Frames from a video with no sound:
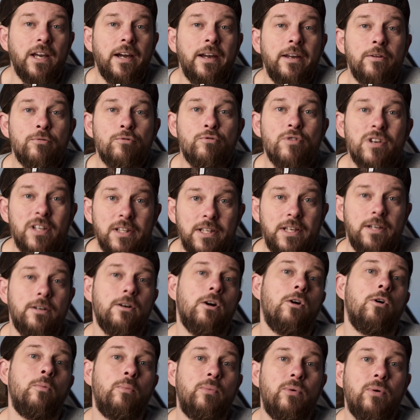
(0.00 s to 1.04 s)
I really
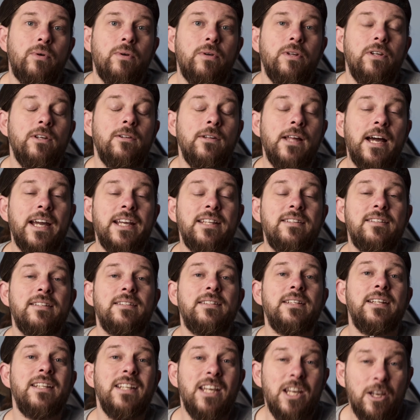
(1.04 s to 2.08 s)
hope you liked it.
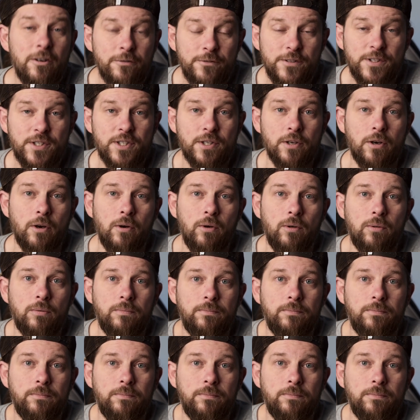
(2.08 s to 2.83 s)
And if so,